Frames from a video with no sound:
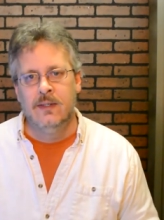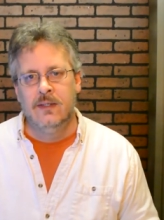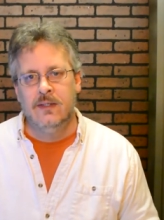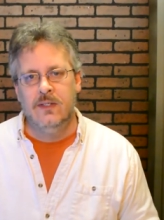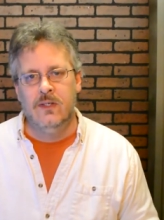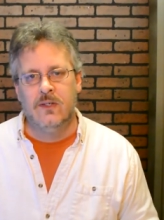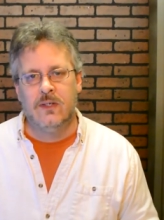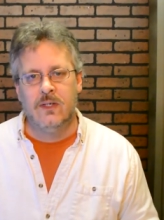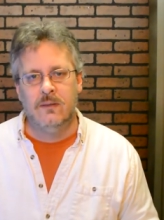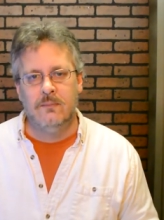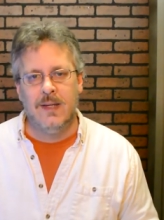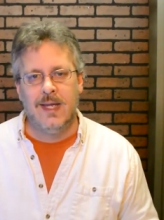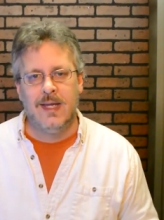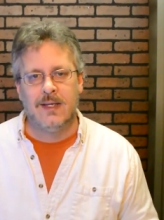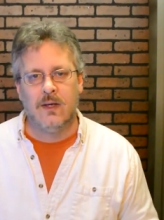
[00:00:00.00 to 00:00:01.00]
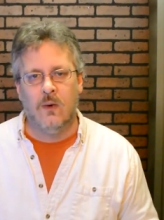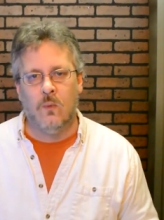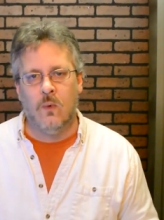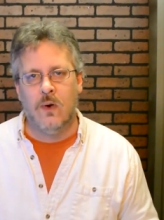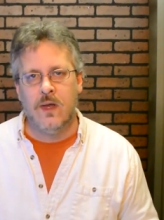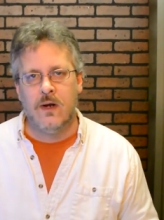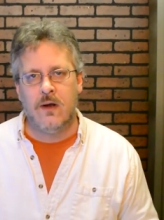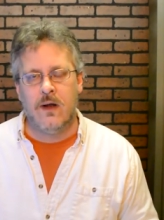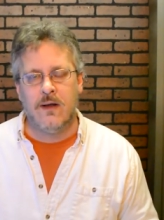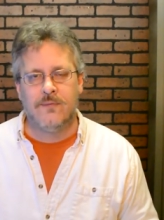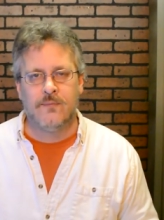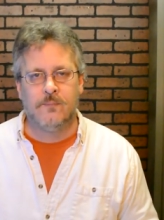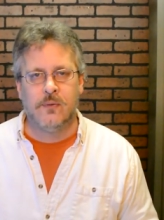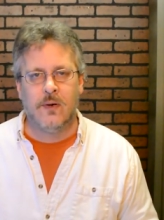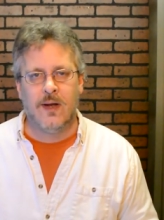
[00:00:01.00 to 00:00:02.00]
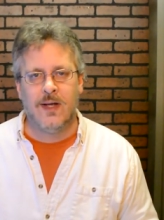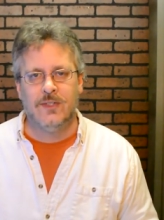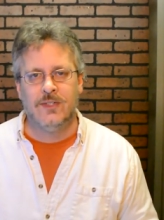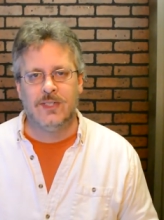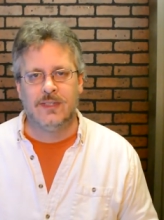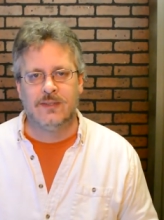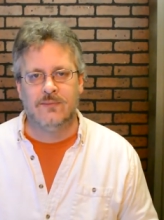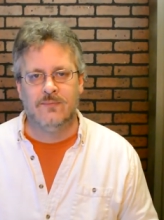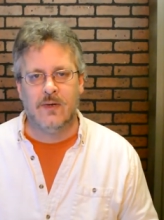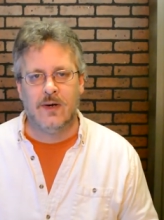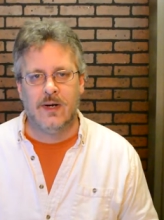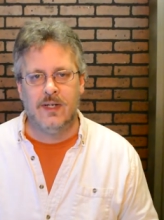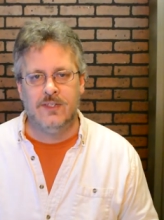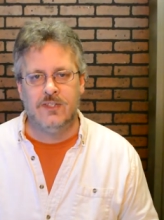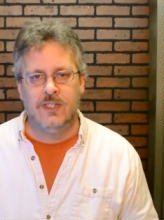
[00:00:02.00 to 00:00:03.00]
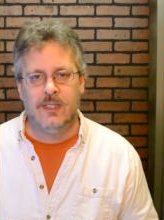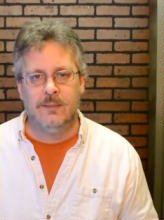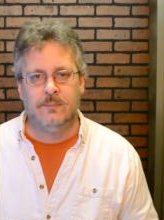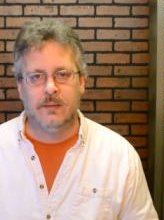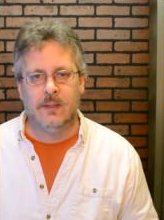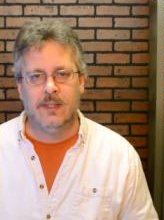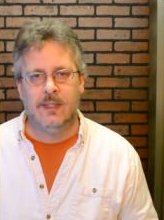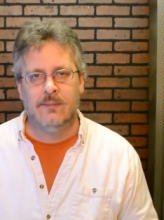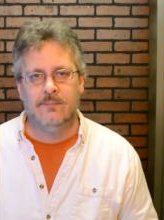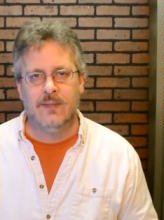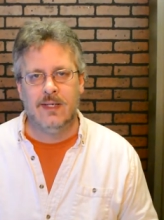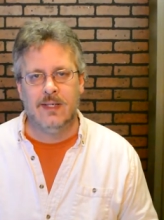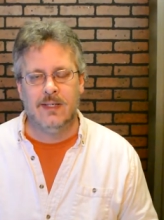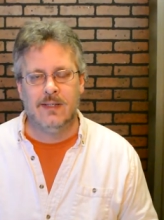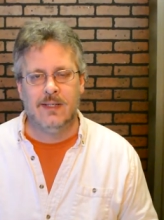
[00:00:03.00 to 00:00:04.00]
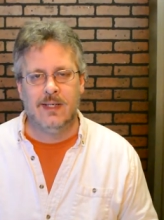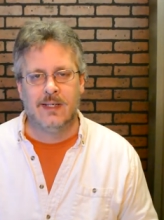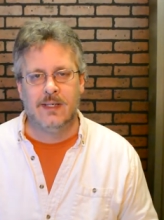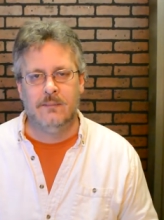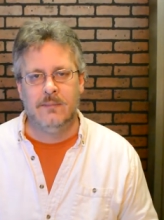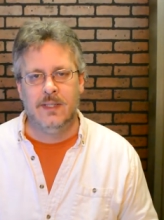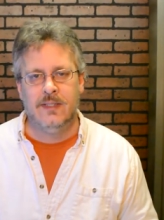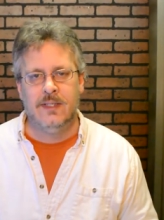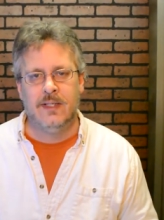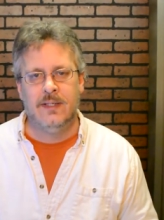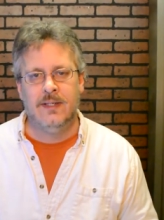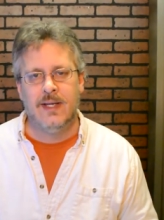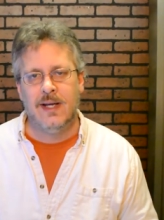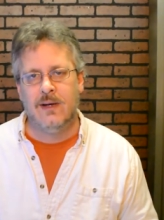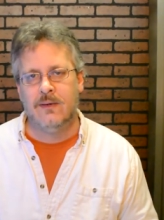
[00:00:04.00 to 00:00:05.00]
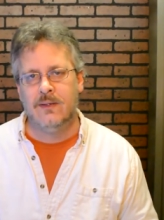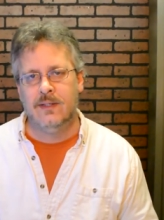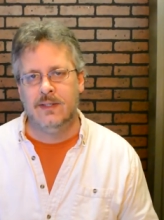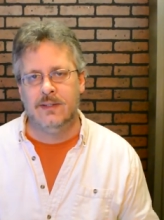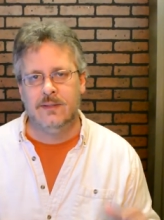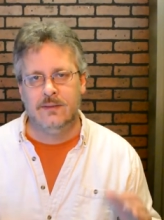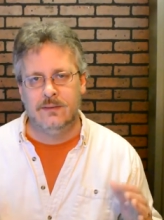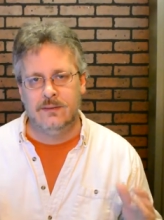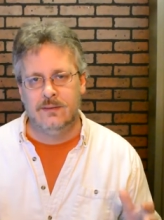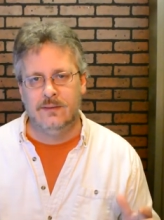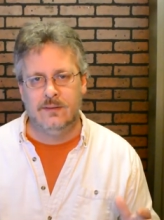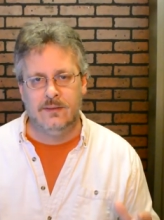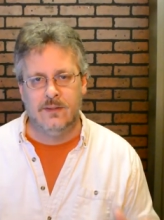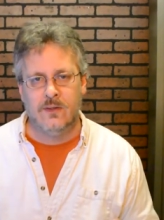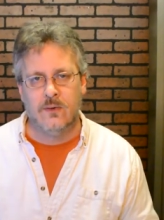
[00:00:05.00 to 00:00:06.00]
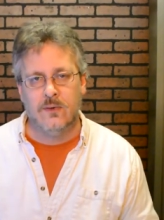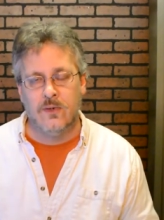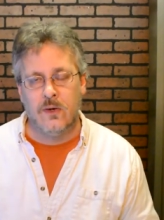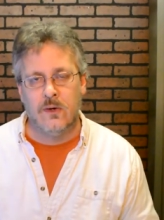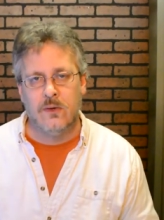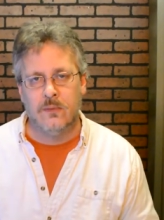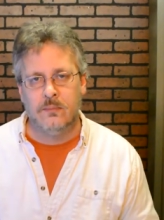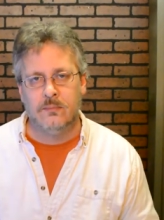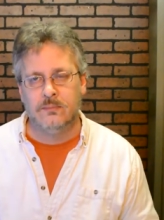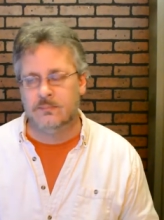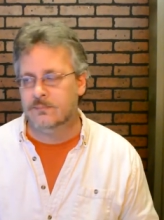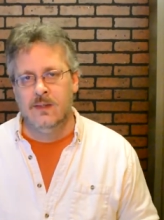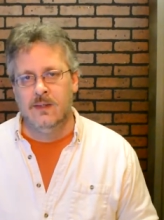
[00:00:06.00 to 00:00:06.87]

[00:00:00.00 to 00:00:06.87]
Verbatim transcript: you can make one-off projects very cheaply and it can be done now in your own home